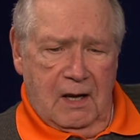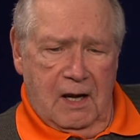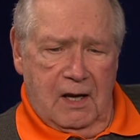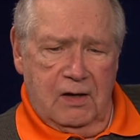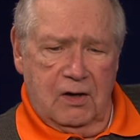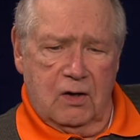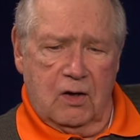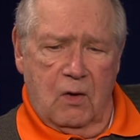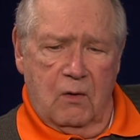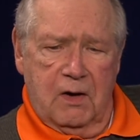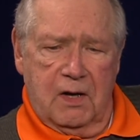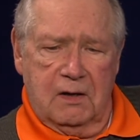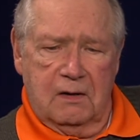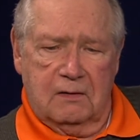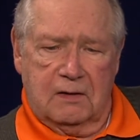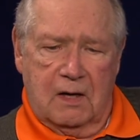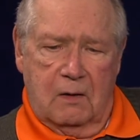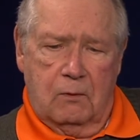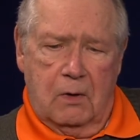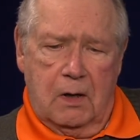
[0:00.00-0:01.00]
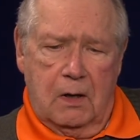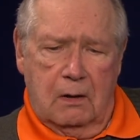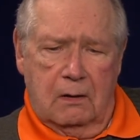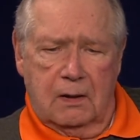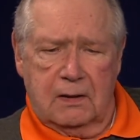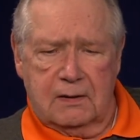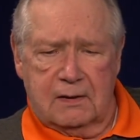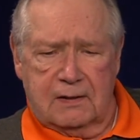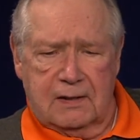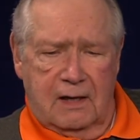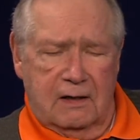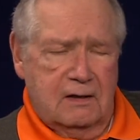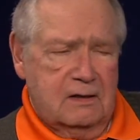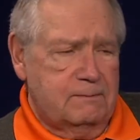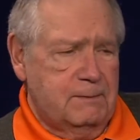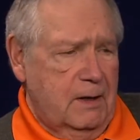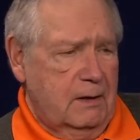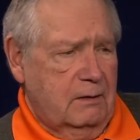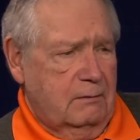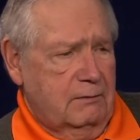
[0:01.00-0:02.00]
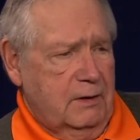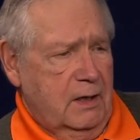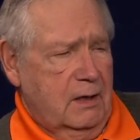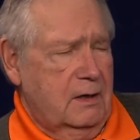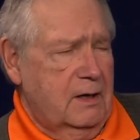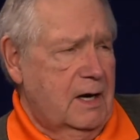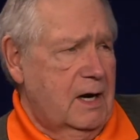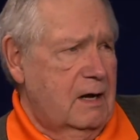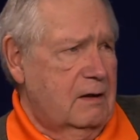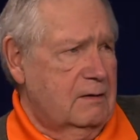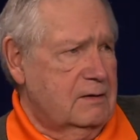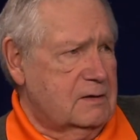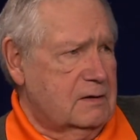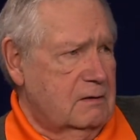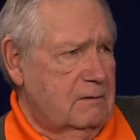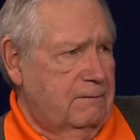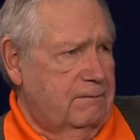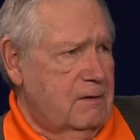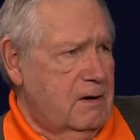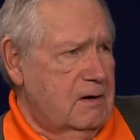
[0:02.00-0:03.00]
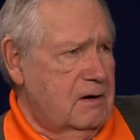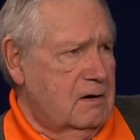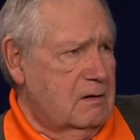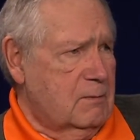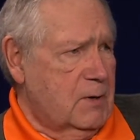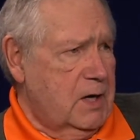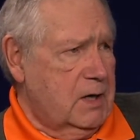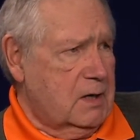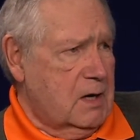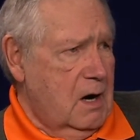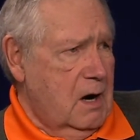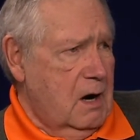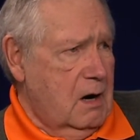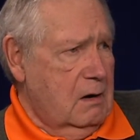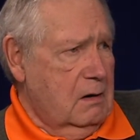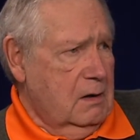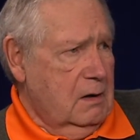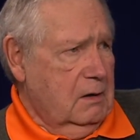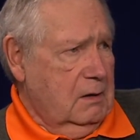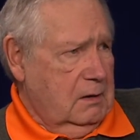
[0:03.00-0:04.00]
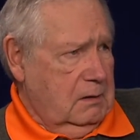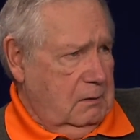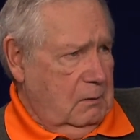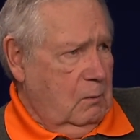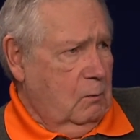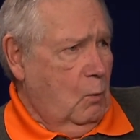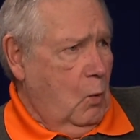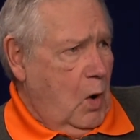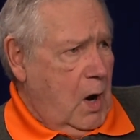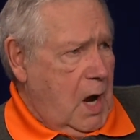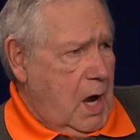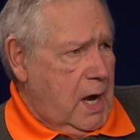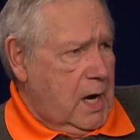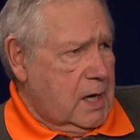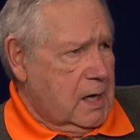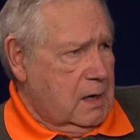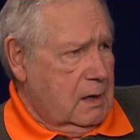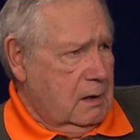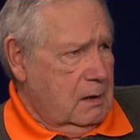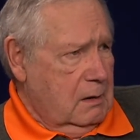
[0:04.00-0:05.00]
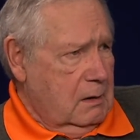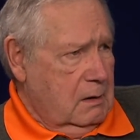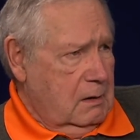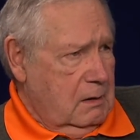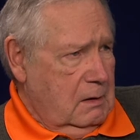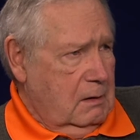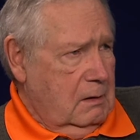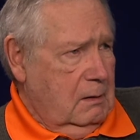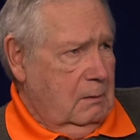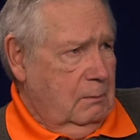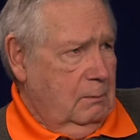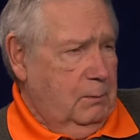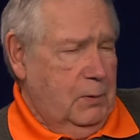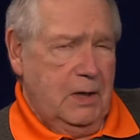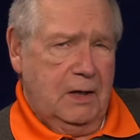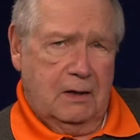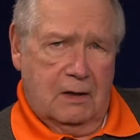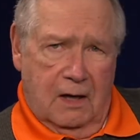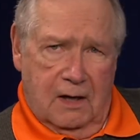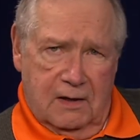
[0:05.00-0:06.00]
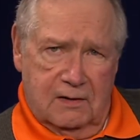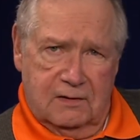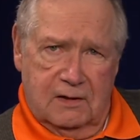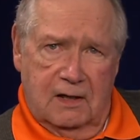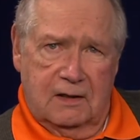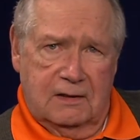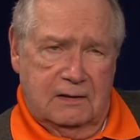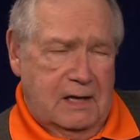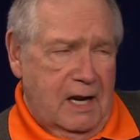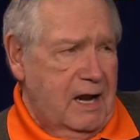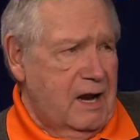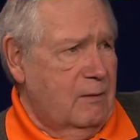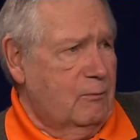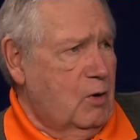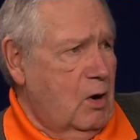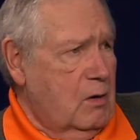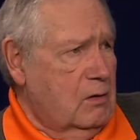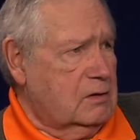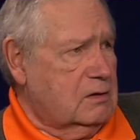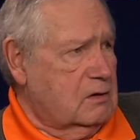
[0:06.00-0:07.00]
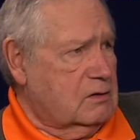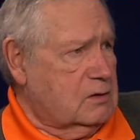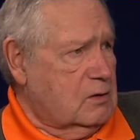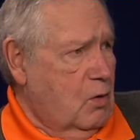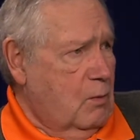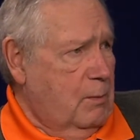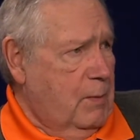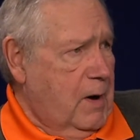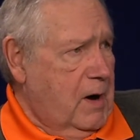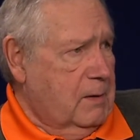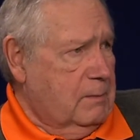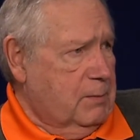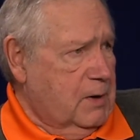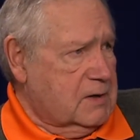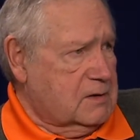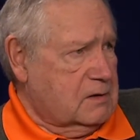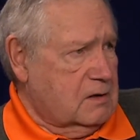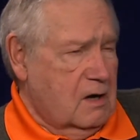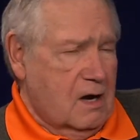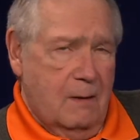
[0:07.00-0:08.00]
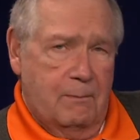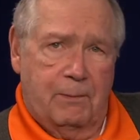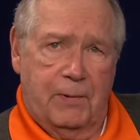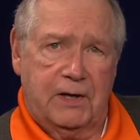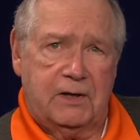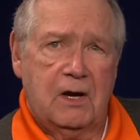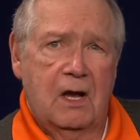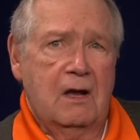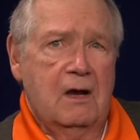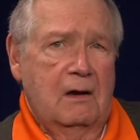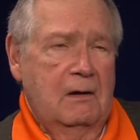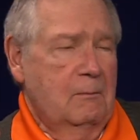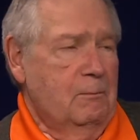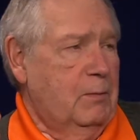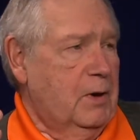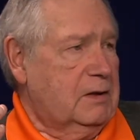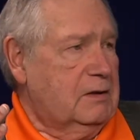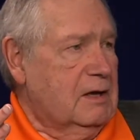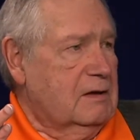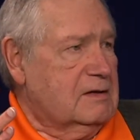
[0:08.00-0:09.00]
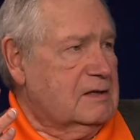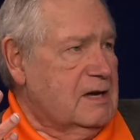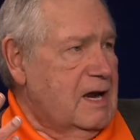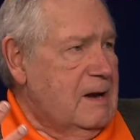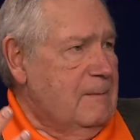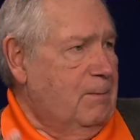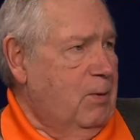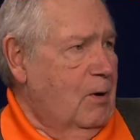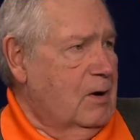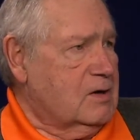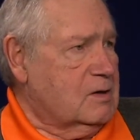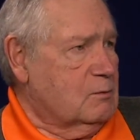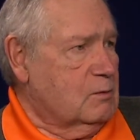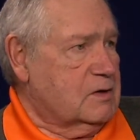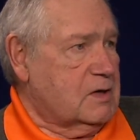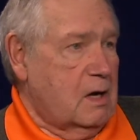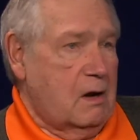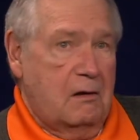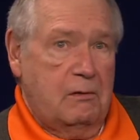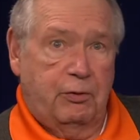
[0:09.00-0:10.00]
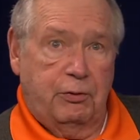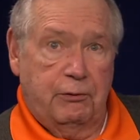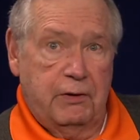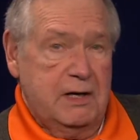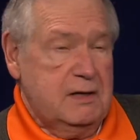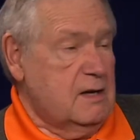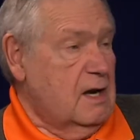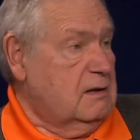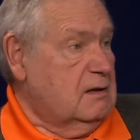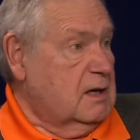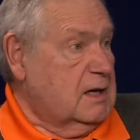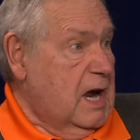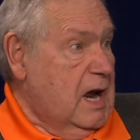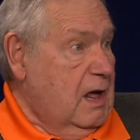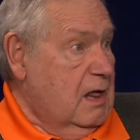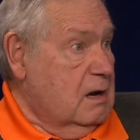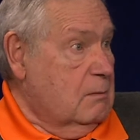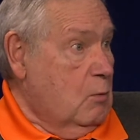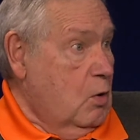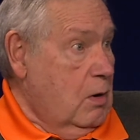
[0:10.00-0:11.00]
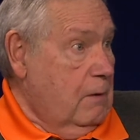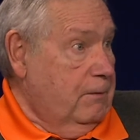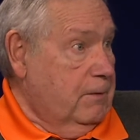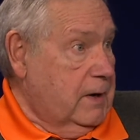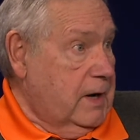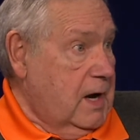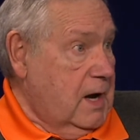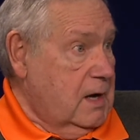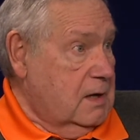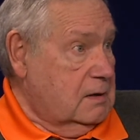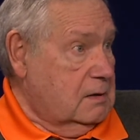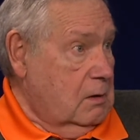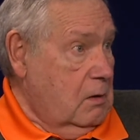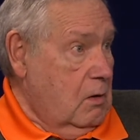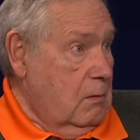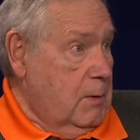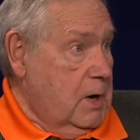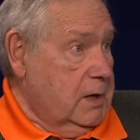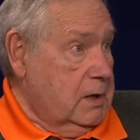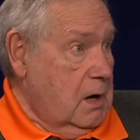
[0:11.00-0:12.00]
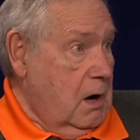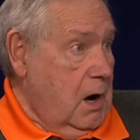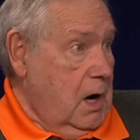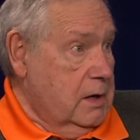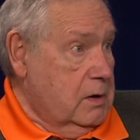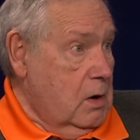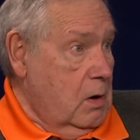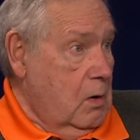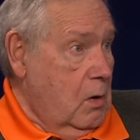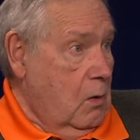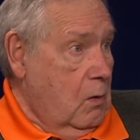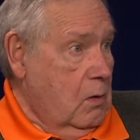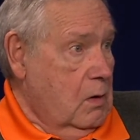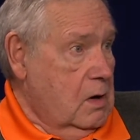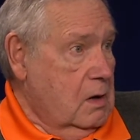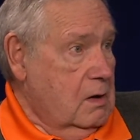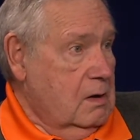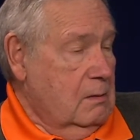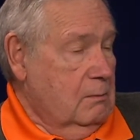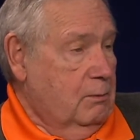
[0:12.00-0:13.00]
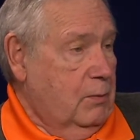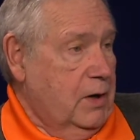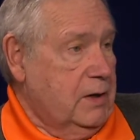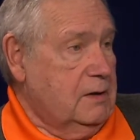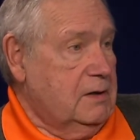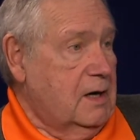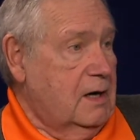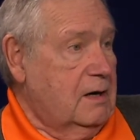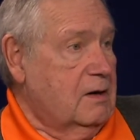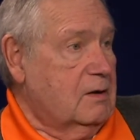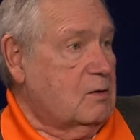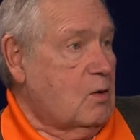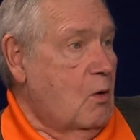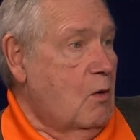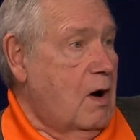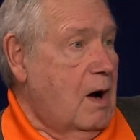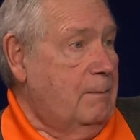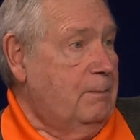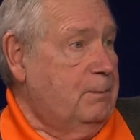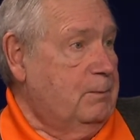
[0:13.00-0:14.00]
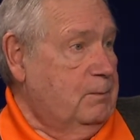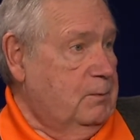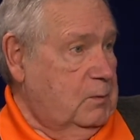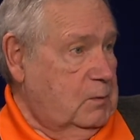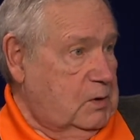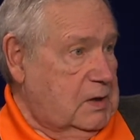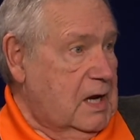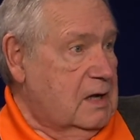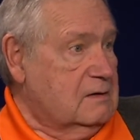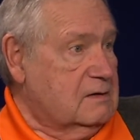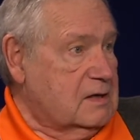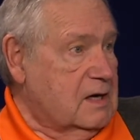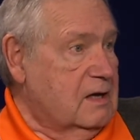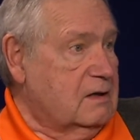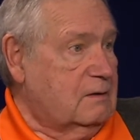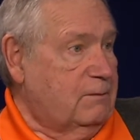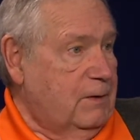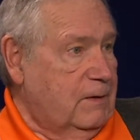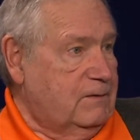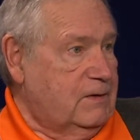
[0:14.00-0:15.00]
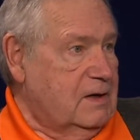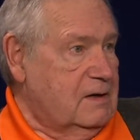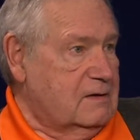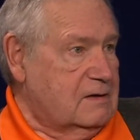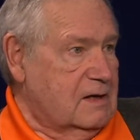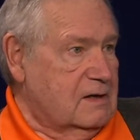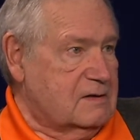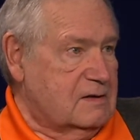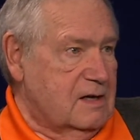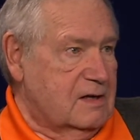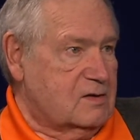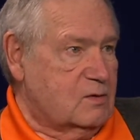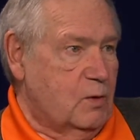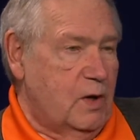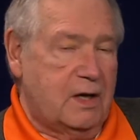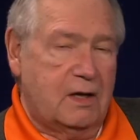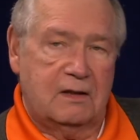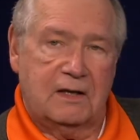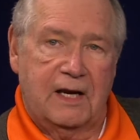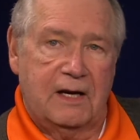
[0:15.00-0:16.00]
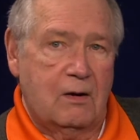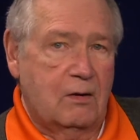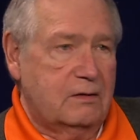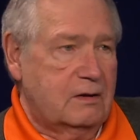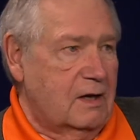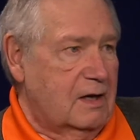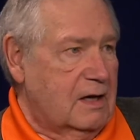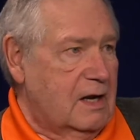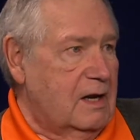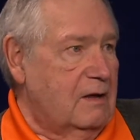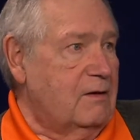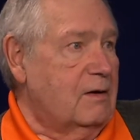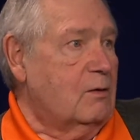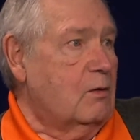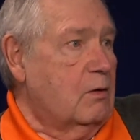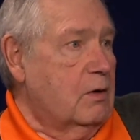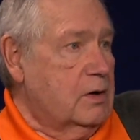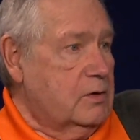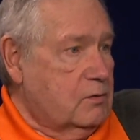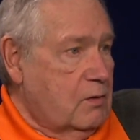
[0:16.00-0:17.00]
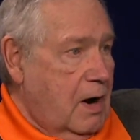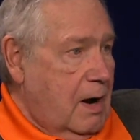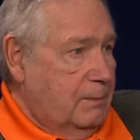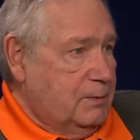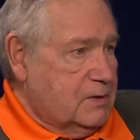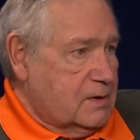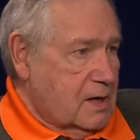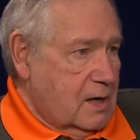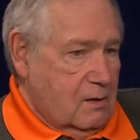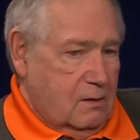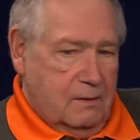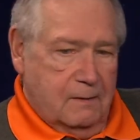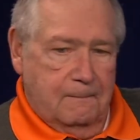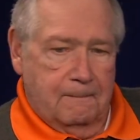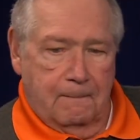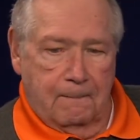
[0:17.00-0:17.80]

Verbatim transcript: And you go in and you say, Well, I just had to spend $300 on the front end of my car. Why? Yeah, why? Because the damn roads are That's so bu busted up. But but the same person will say three cents a gallon more for gas. Oh my God, no! I know. But yet it'd go up ten cents, fifteen cents next week, and they don't think anything, or it drops down.